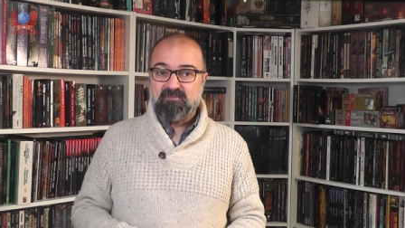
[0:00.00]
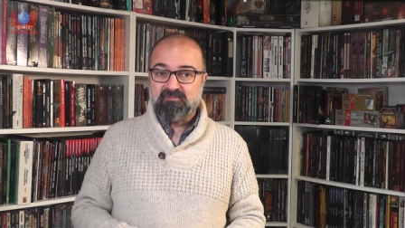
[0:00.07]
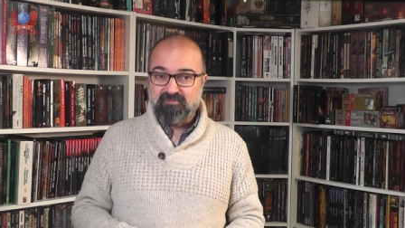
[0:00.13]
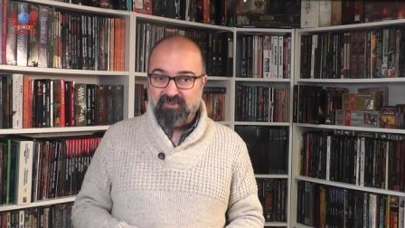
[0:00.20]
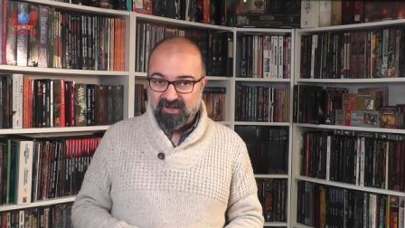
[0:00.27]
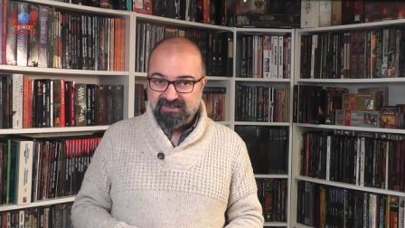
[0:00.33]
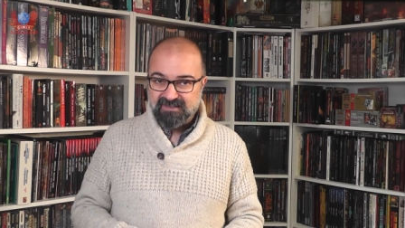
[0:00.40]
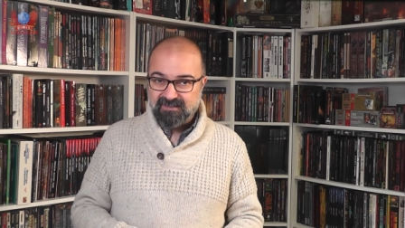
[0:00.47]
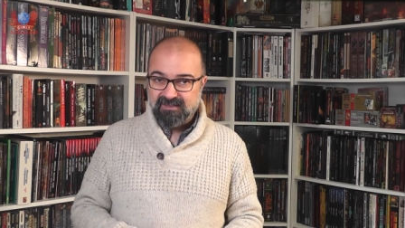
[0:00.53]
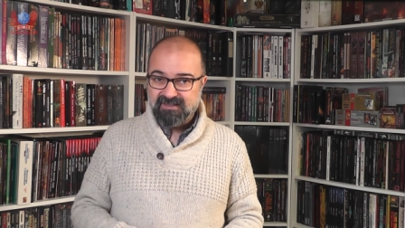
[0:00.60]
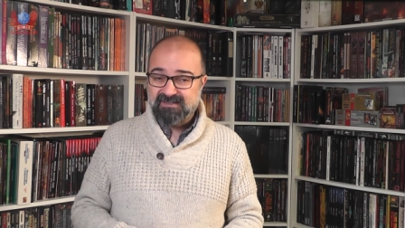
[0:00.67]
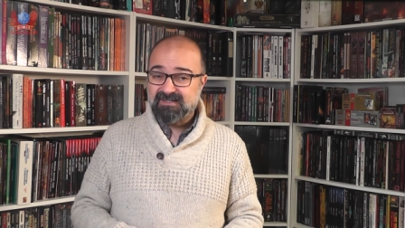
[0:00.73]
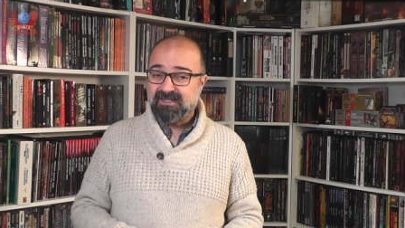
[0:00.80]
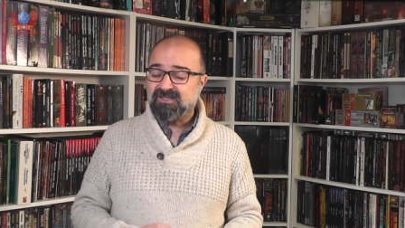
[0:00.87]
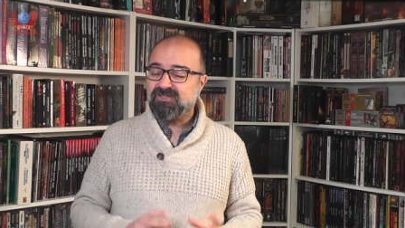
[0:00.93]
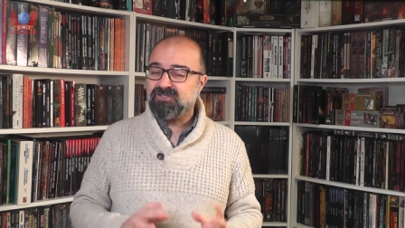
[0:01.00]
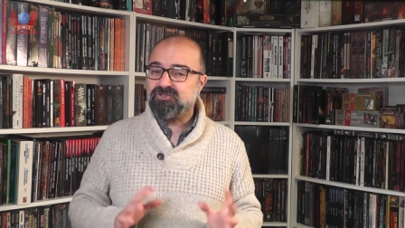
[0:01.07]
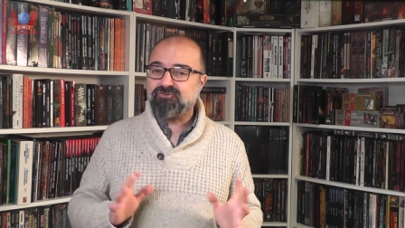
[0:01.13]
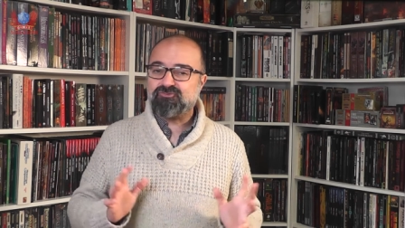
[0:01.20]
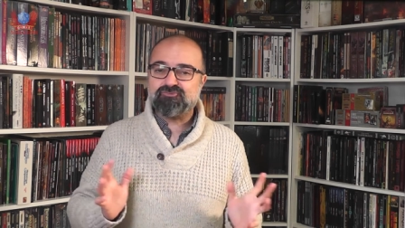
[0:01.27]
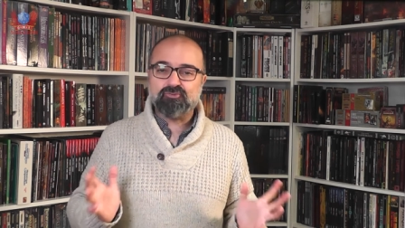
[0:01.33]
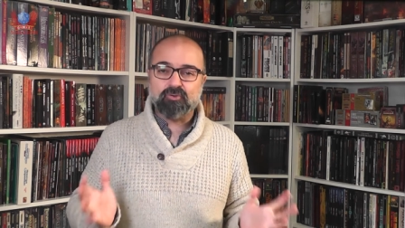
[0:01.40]
but it's
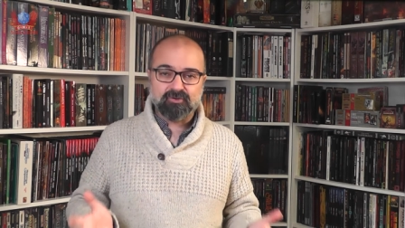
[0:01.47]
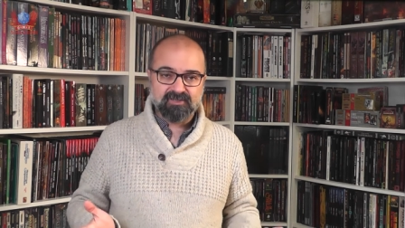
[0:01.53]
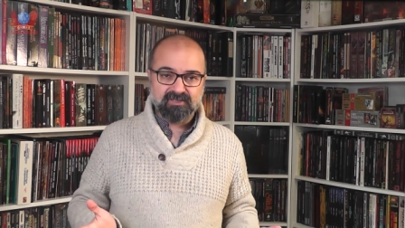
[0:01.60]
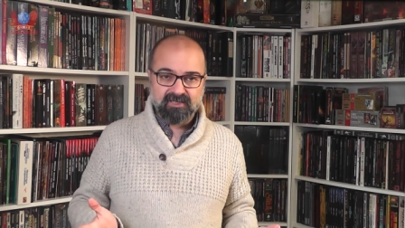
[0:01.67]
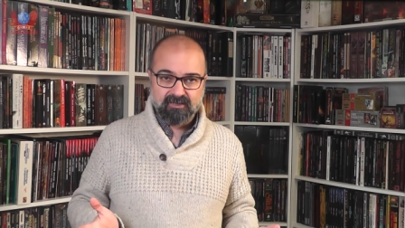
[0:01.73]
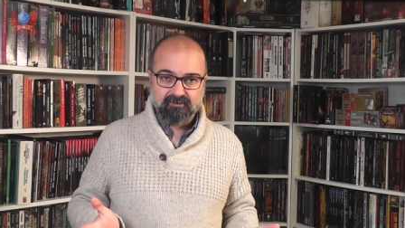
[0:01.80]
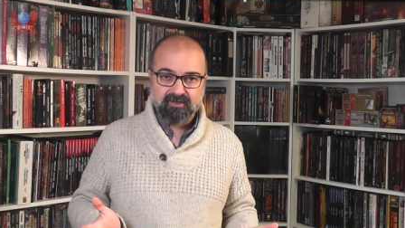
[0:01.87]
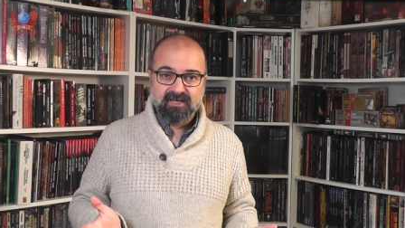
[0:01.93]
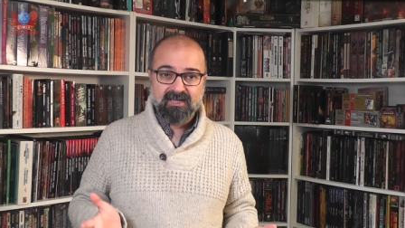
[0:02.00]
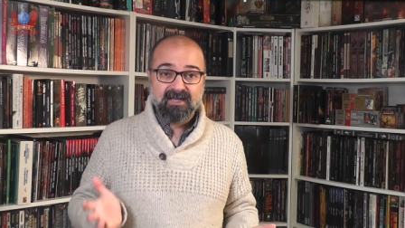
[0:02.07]
extraordinary